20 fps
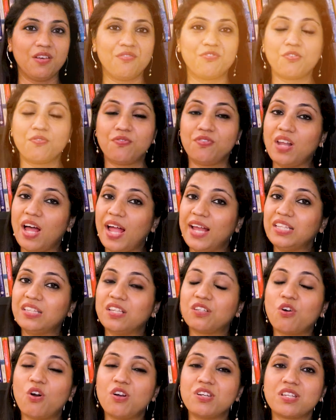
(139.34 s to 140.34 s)
If you've liked
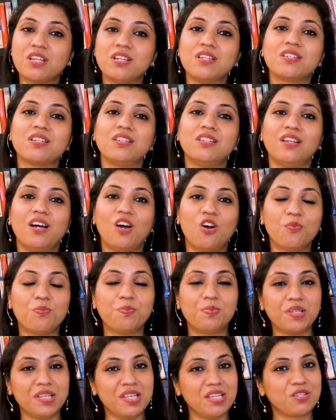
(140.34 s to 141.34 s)
the content till now,
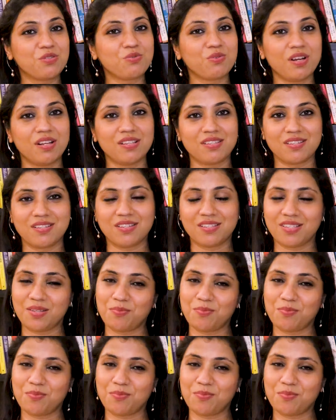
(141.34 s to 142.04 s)
please do consider